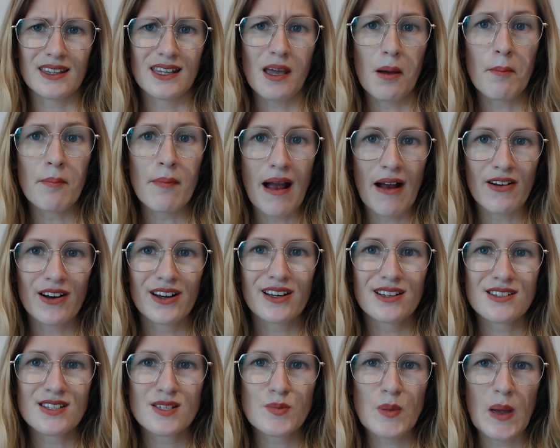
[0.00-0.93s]
the
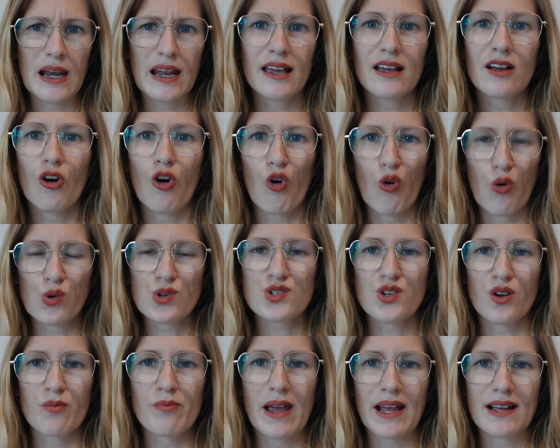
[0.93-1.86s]
American spelling
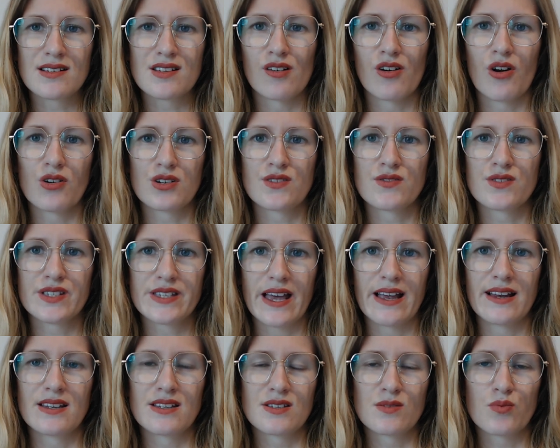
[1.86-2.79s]
also makes a lot of
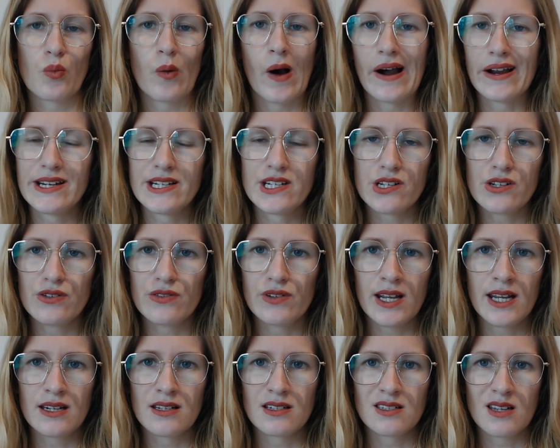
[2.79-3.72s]
sense. Why do you
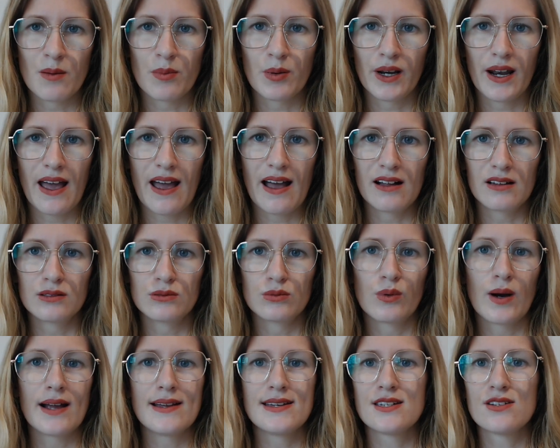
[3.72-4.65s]
need a double L?
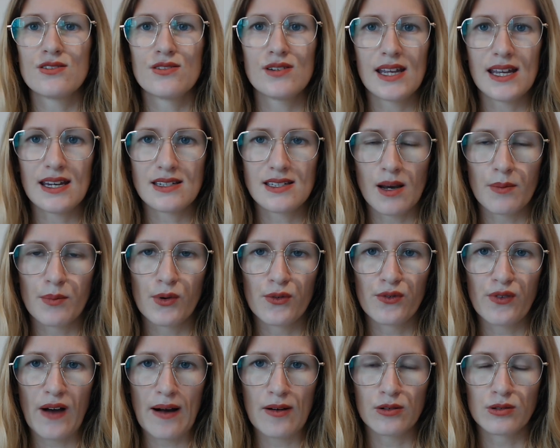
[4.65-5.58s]
Why do you need double
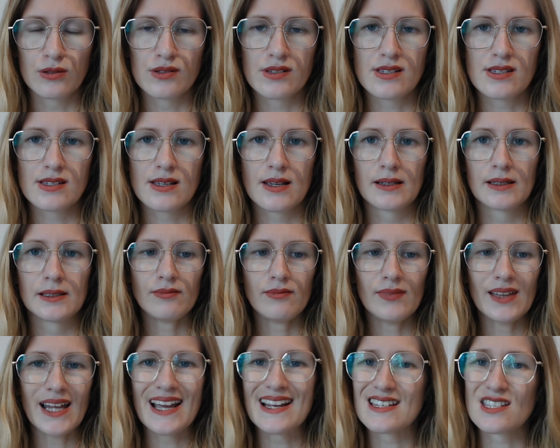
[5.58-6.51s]
vowels?
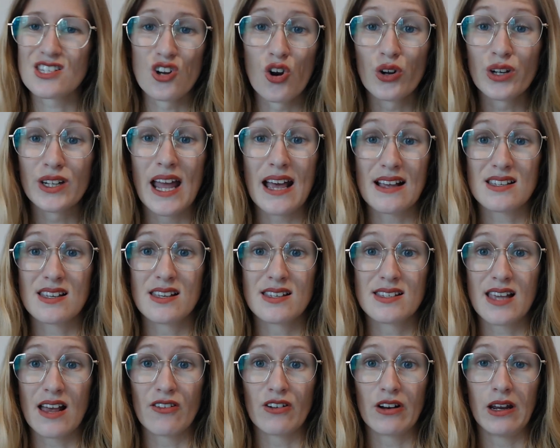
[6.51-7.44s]
It's not
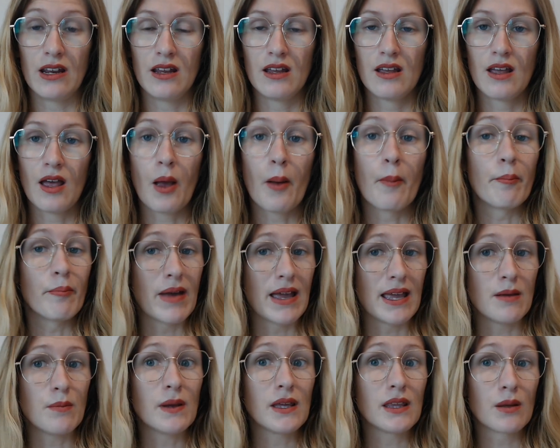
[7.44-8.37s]
necessary.
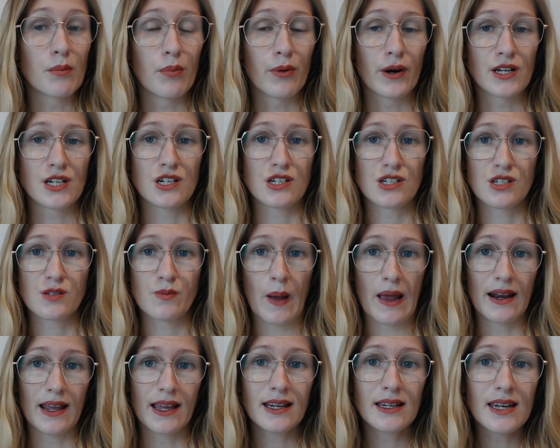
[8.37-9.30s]
Maybe the British
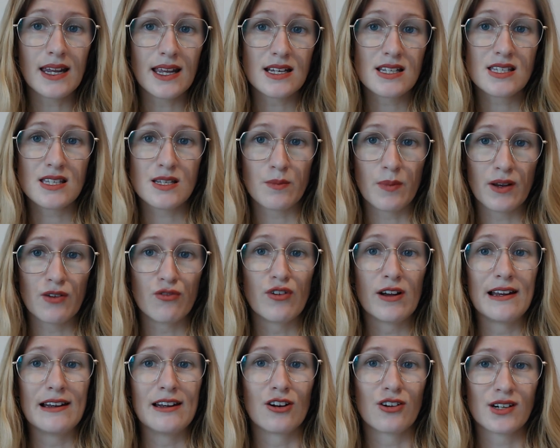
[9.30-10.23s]
spelling needs to be
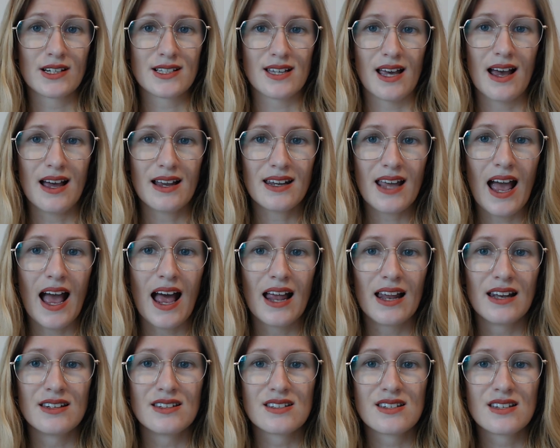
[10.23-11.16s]
relooked at
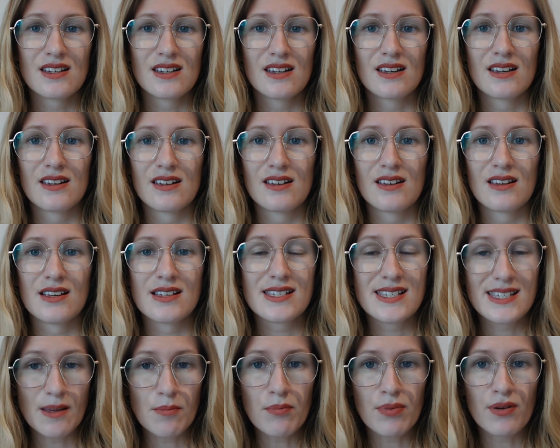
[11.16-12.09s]
and
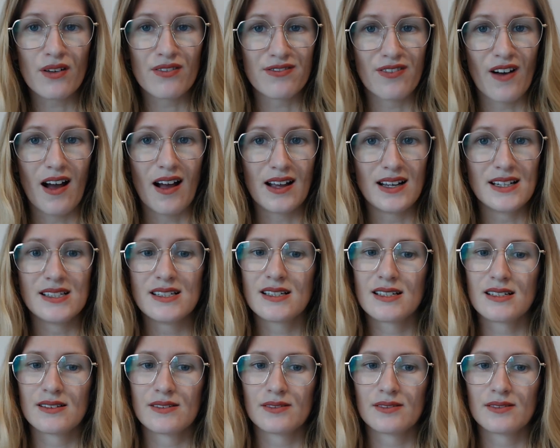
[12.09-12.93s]
simplified.